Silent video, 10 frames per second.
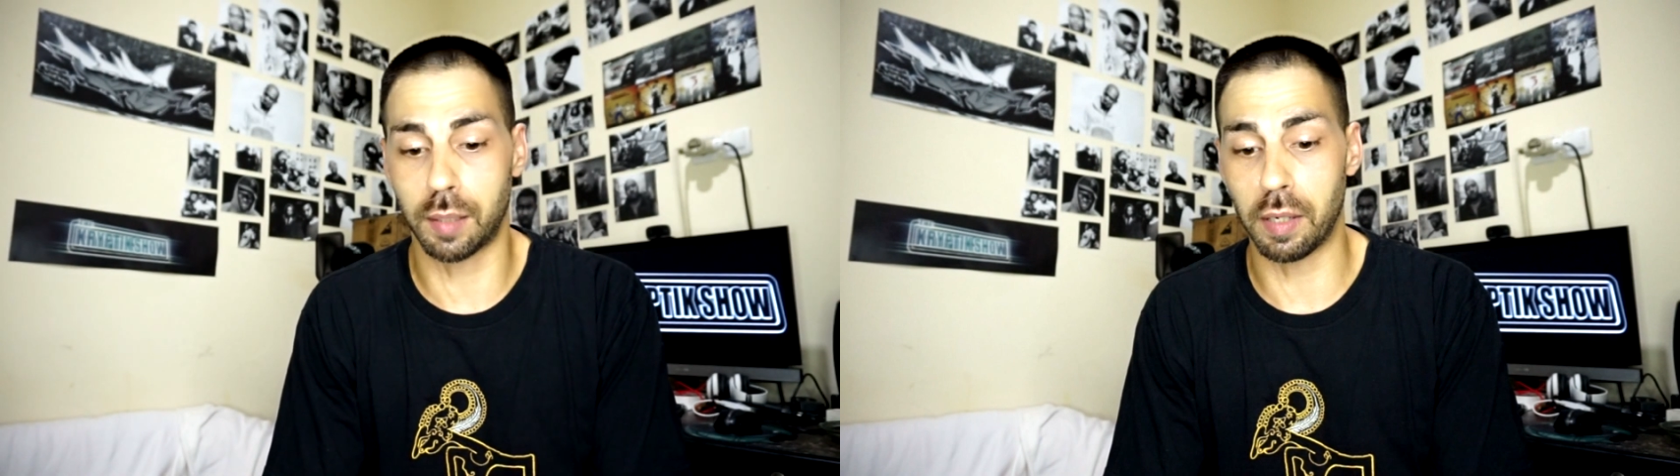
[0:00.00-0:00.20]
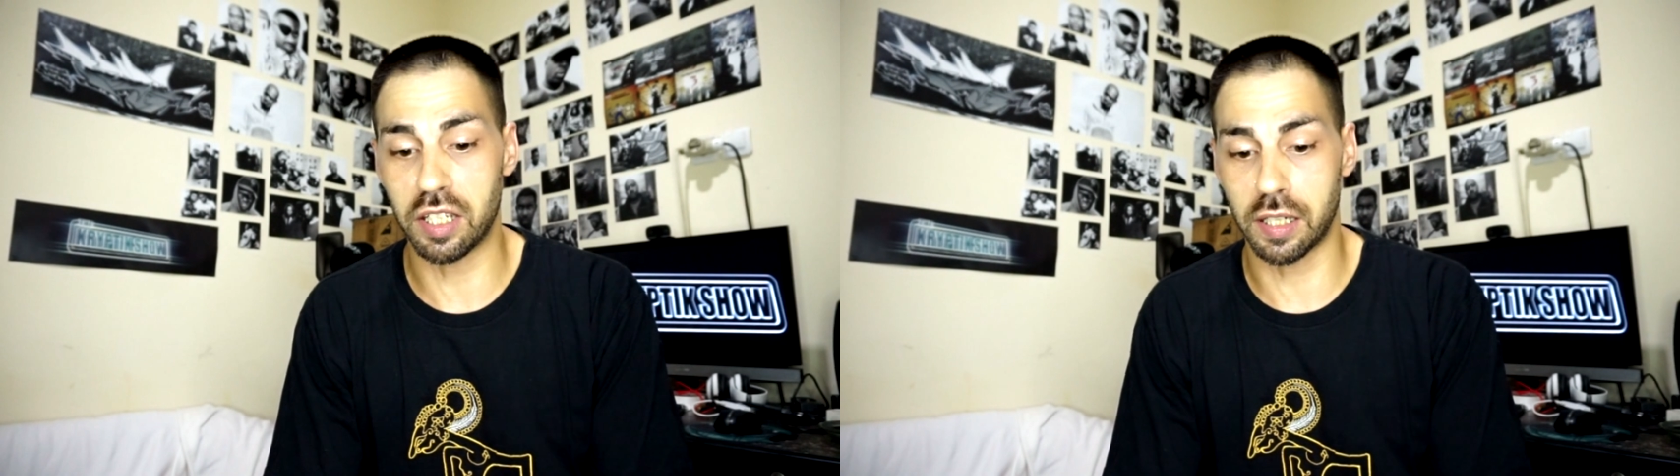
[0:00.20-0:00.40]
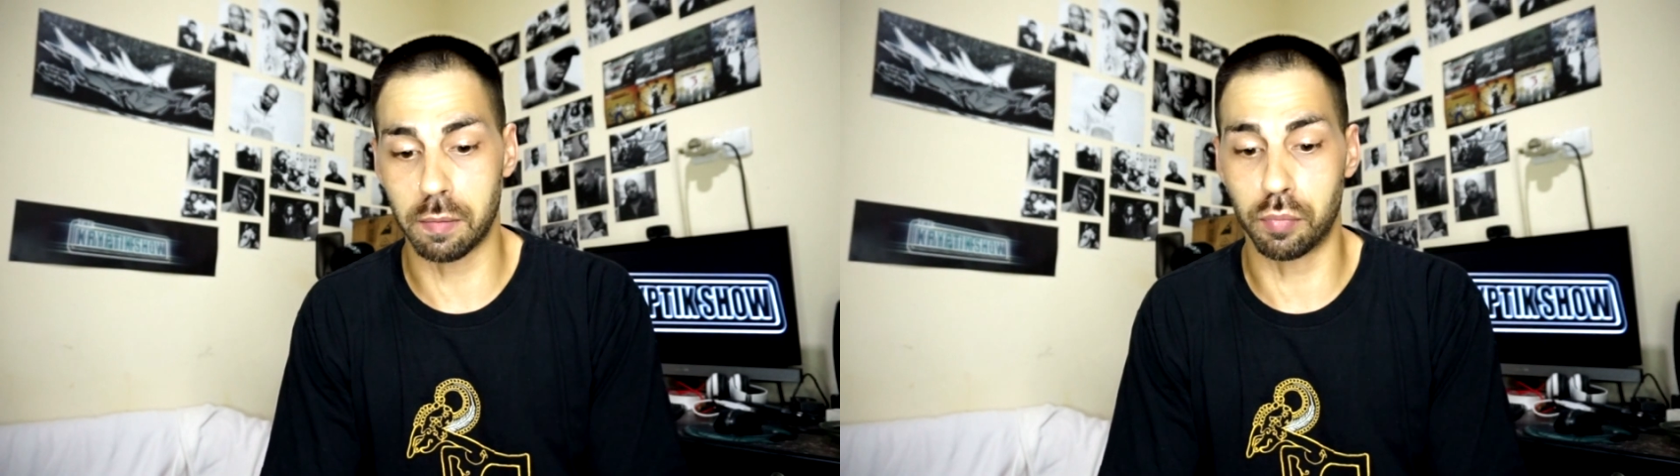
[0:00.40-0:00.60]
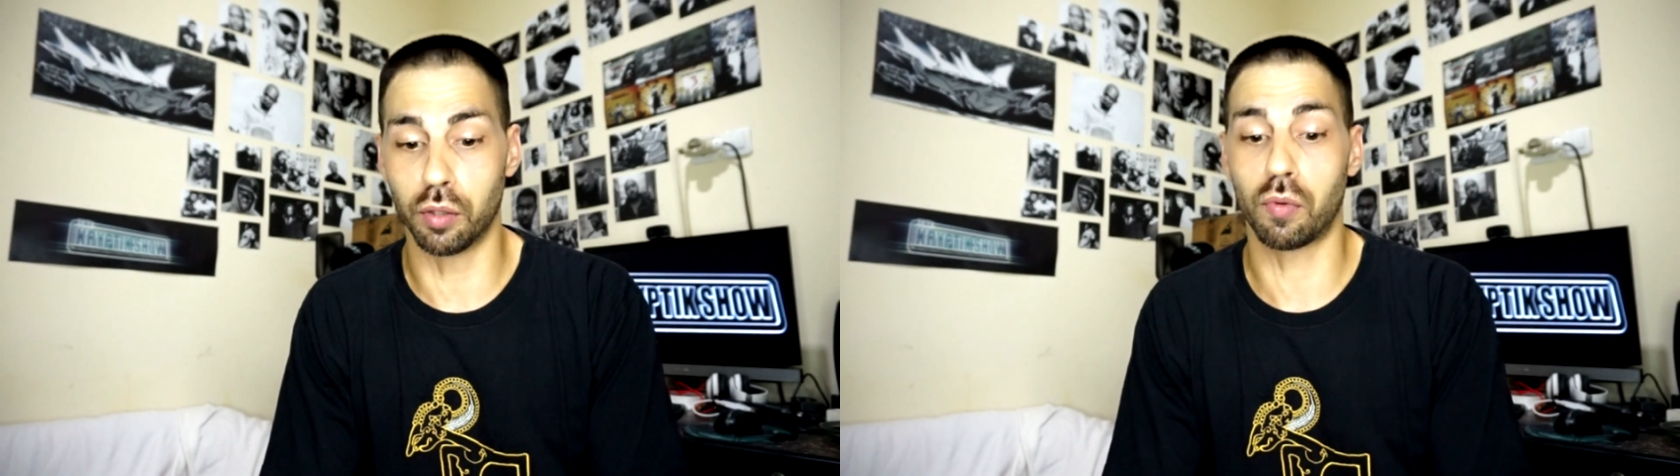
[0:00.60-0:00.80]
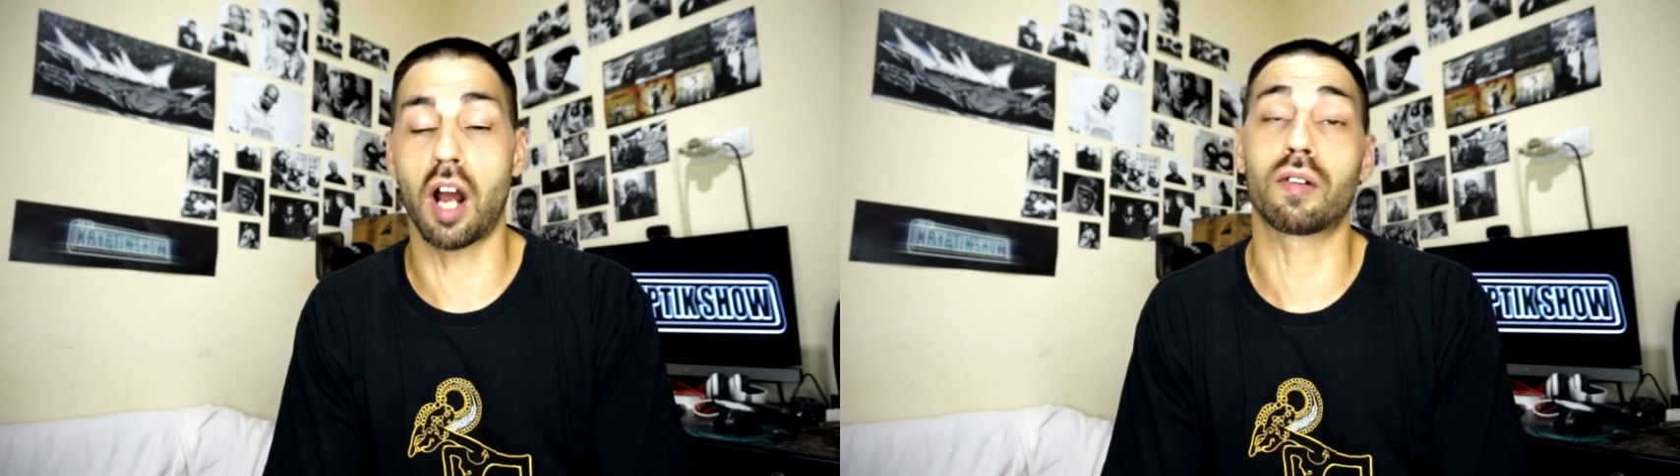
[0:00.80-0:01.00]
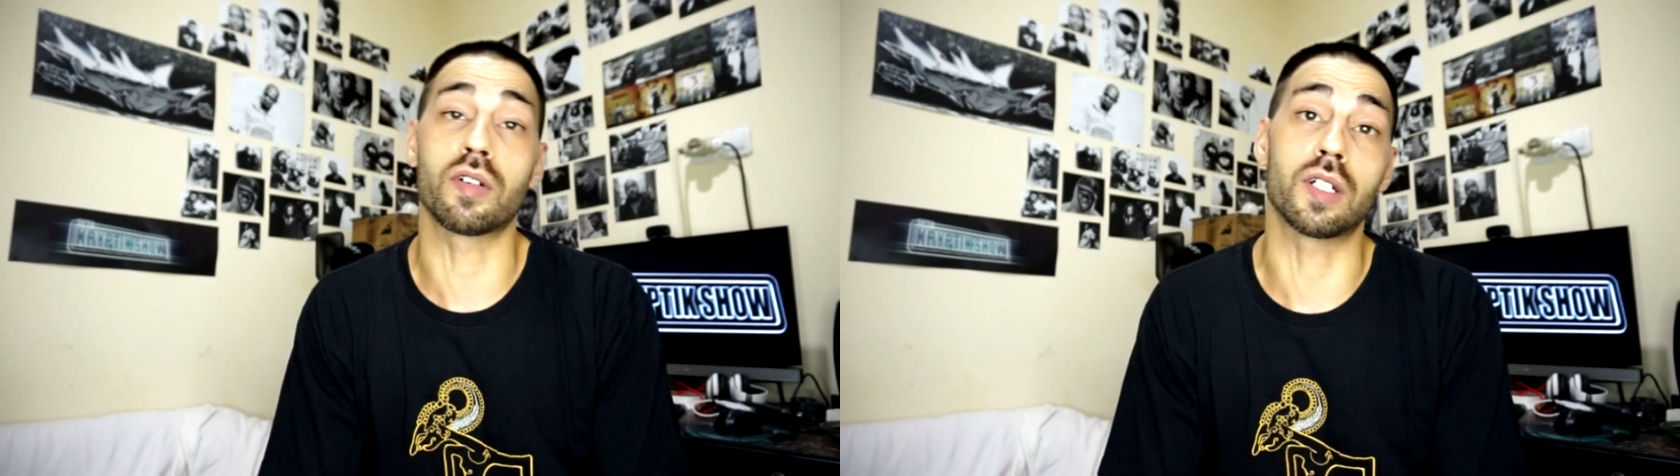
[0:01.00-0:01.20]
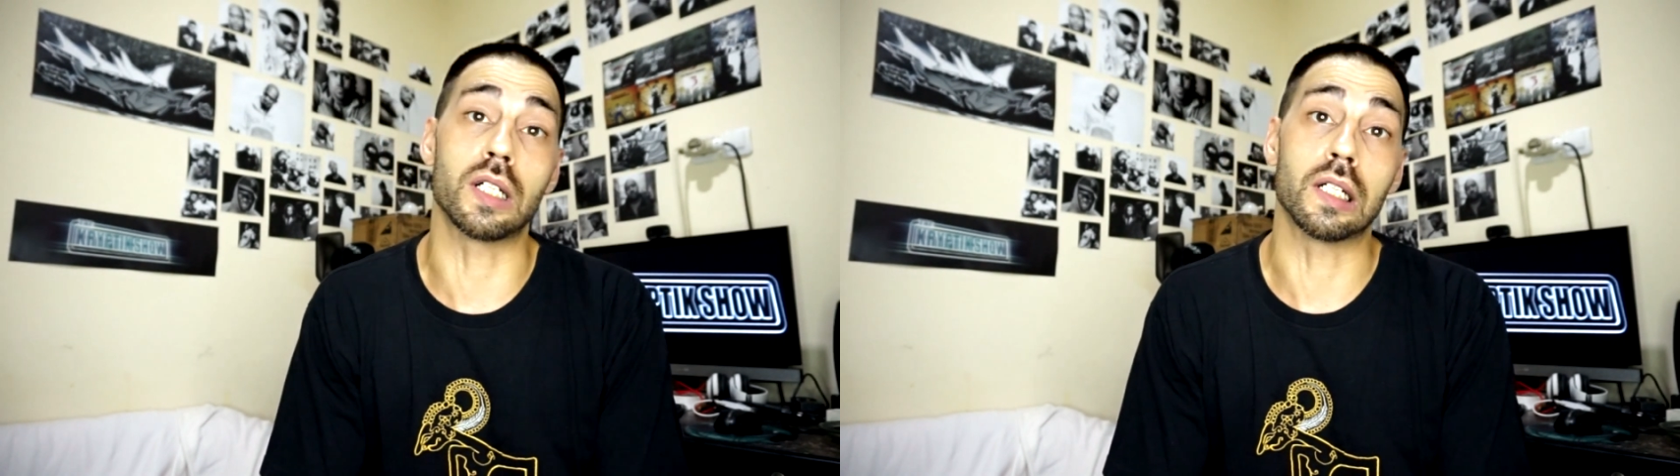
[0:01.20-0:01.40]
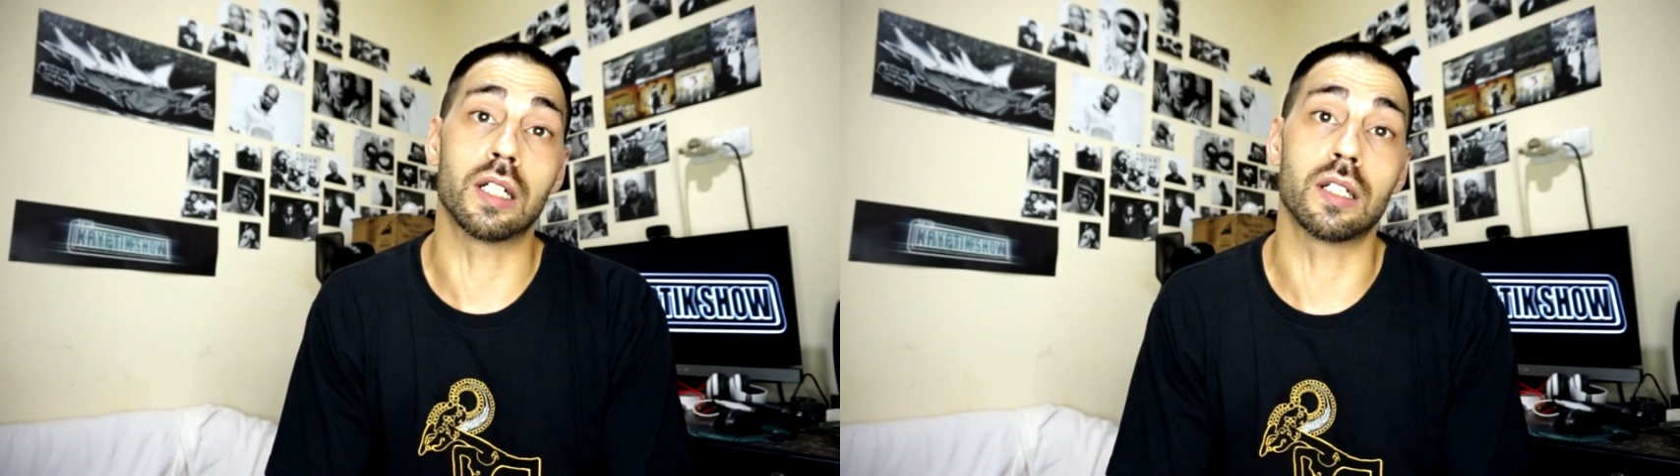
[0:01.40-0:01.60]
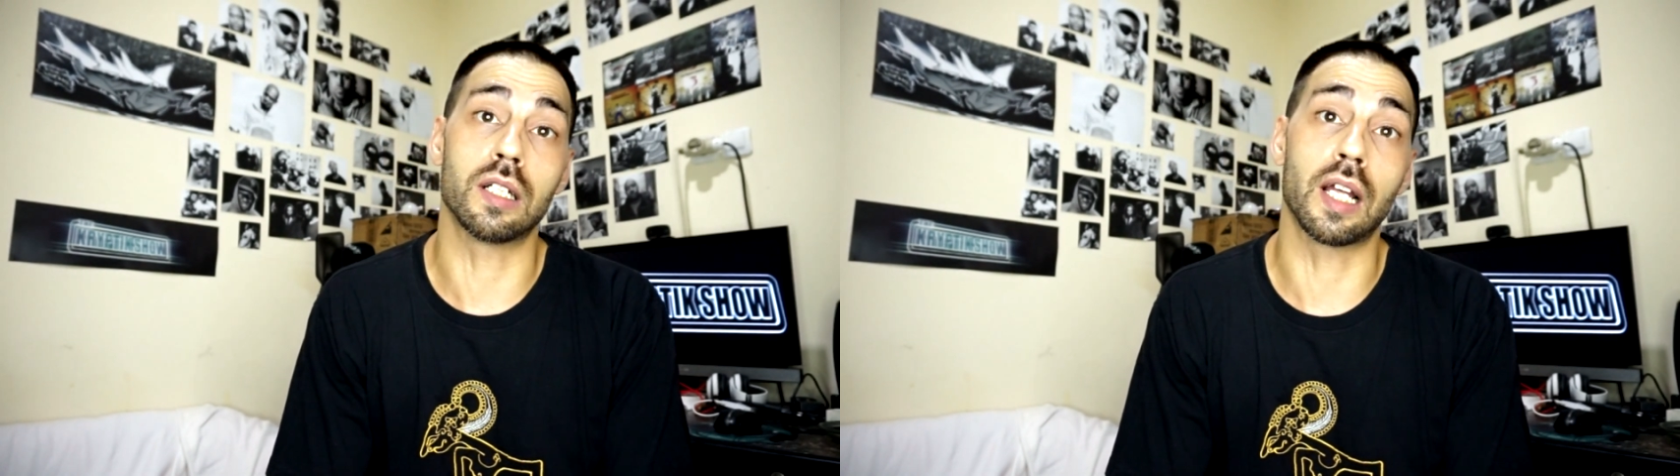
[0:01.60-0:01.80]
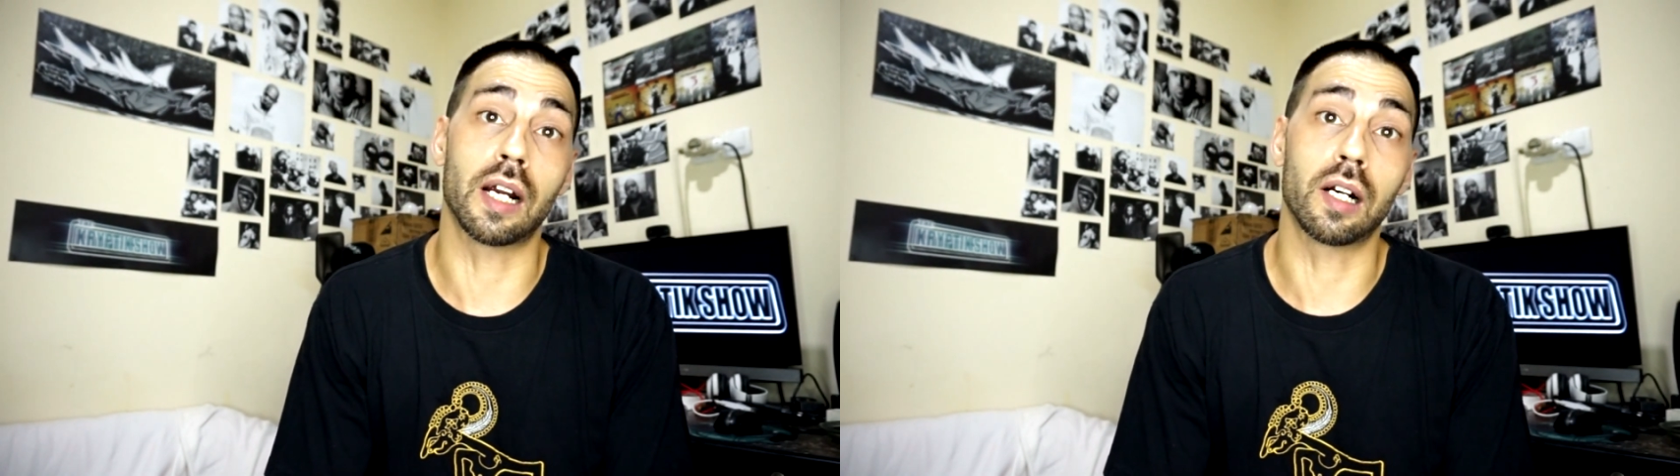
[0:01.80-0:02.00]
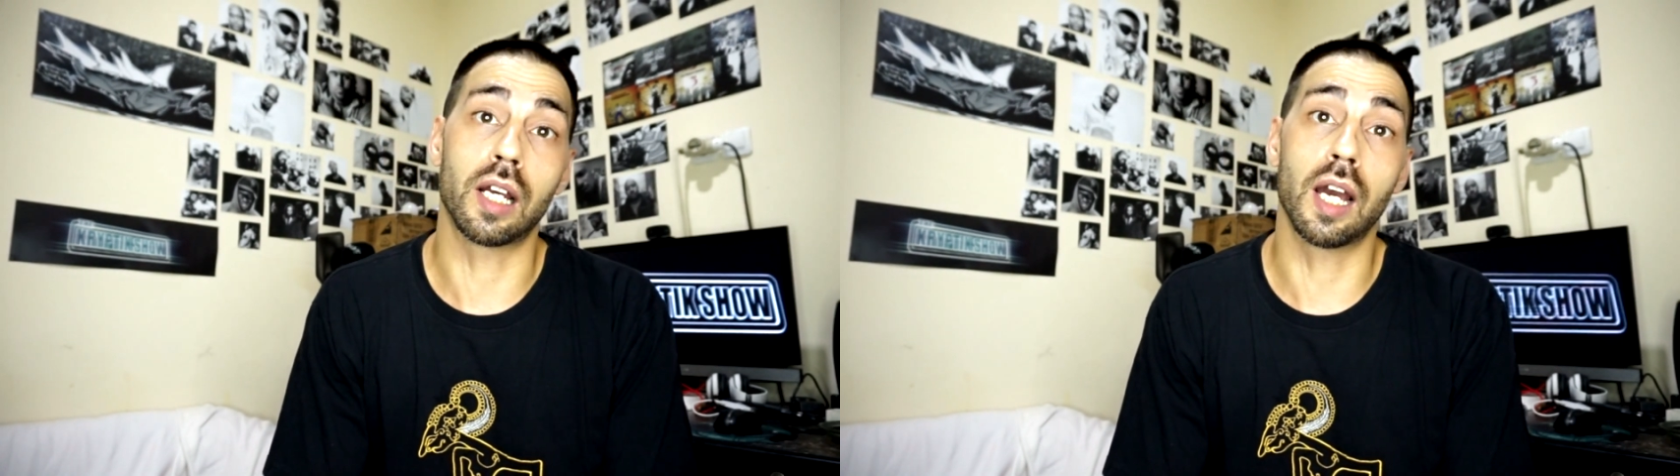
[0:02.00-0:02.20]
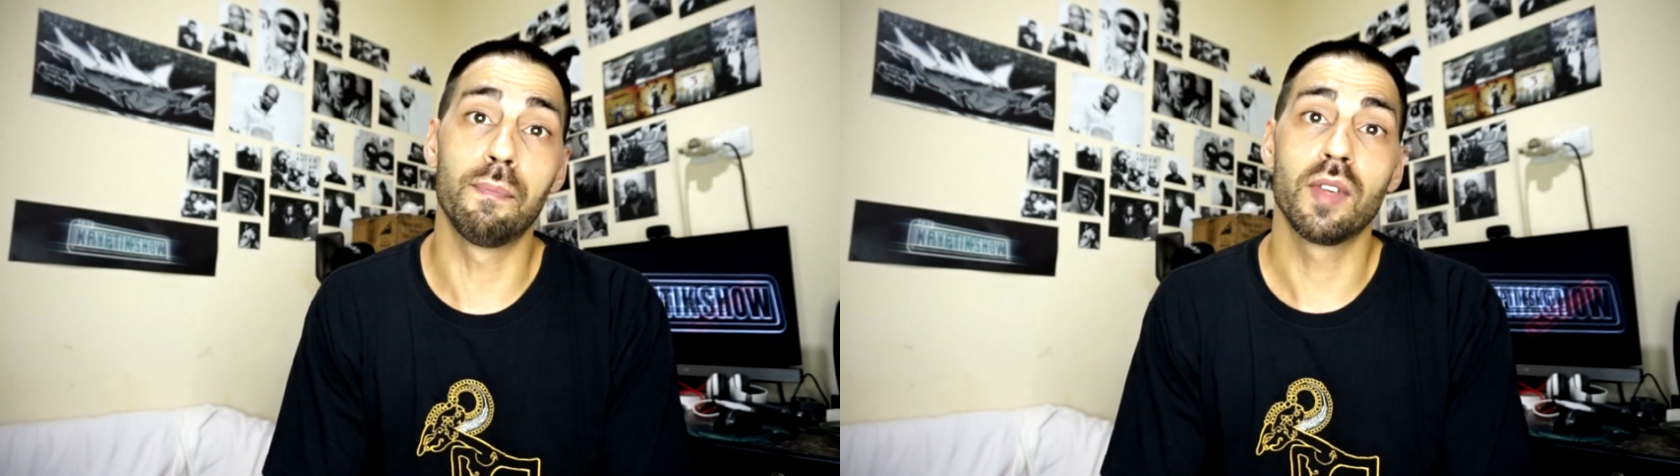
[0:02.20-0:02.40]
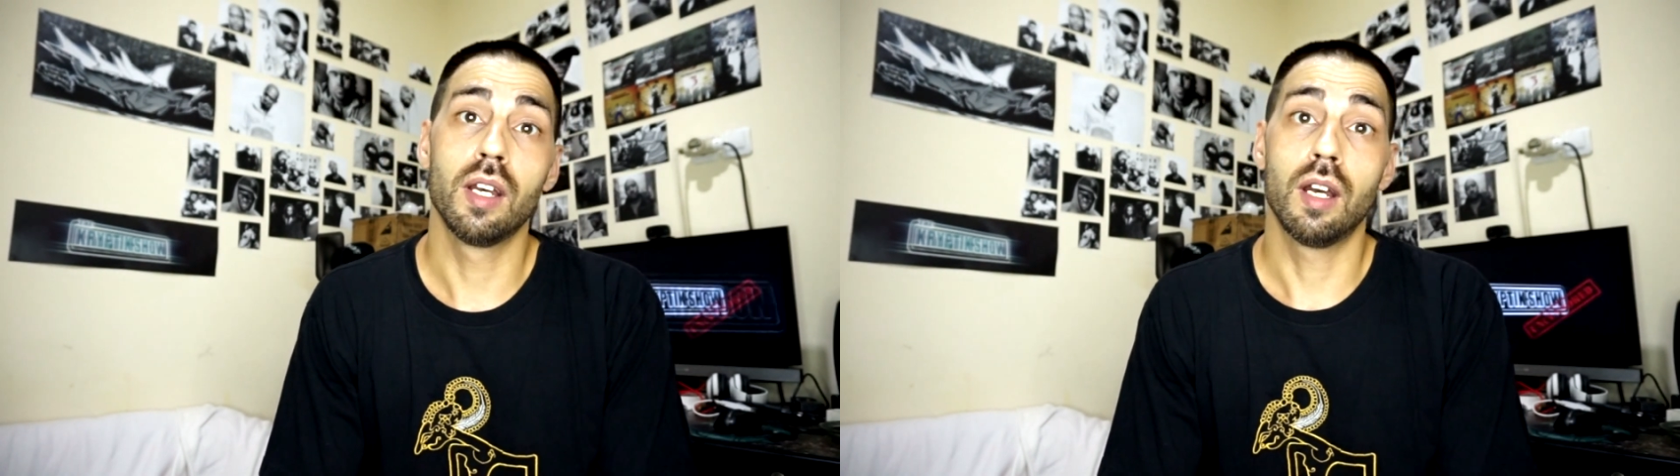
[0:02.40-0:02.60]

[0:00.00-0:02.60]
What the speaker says: basically bureaucracy is in there, yeah?